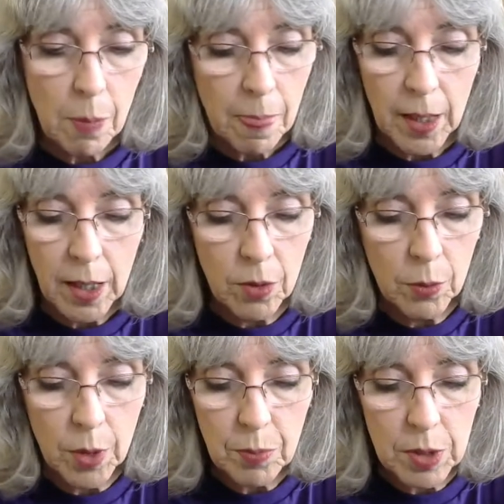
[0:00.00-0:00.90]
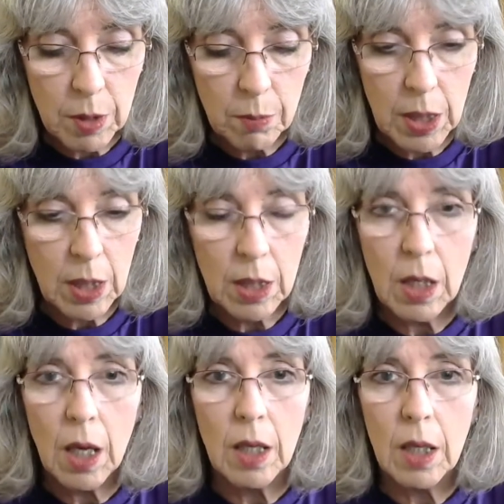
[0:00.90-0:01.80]
interrupting me,
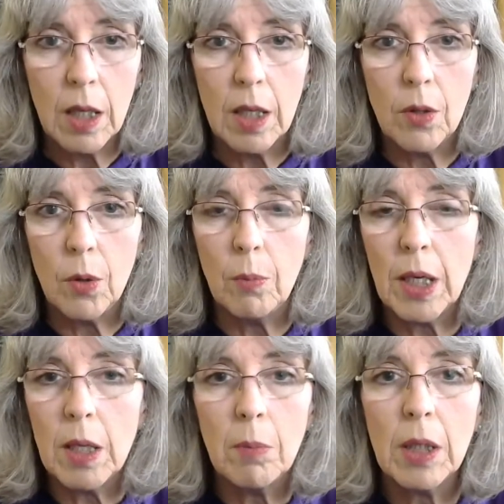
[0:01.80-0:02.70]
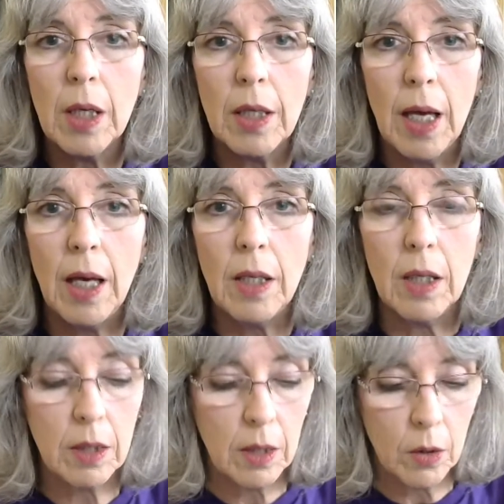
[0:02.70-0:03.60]
making me lightheaded a
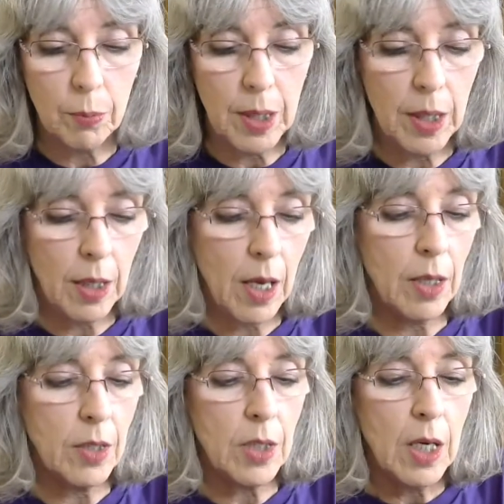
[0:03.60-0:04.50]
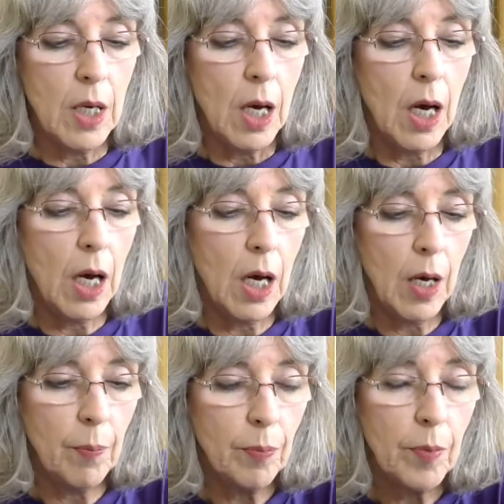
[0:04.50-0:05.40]
little bit.
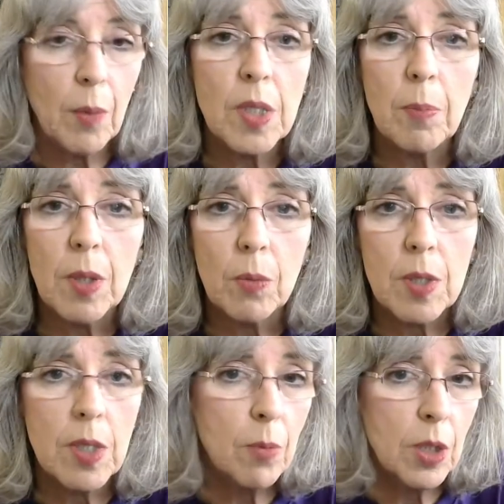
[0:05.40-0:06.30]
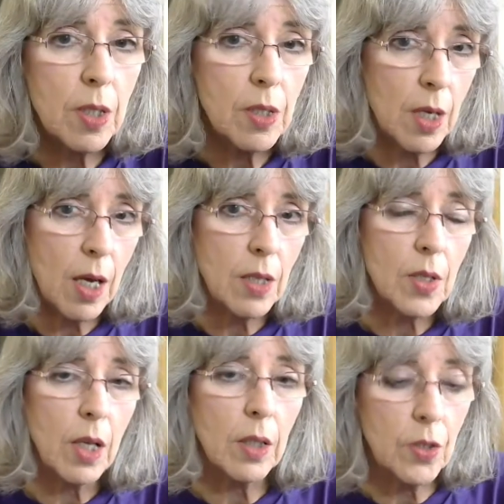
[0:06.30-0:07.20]
And I was up at the receptionist desk
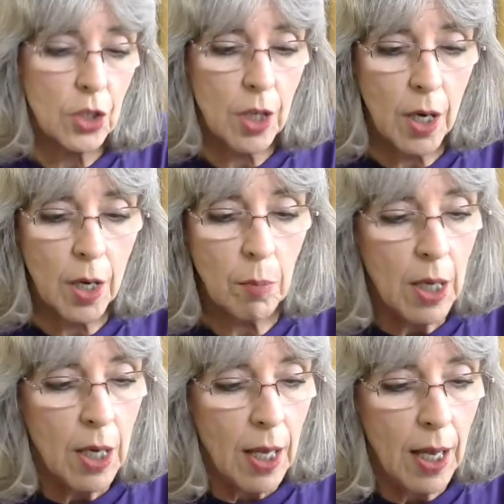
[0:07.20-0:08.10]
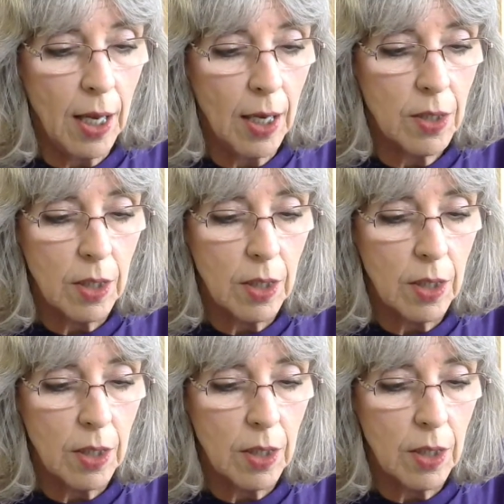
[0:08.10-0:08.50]
at lunchtime, and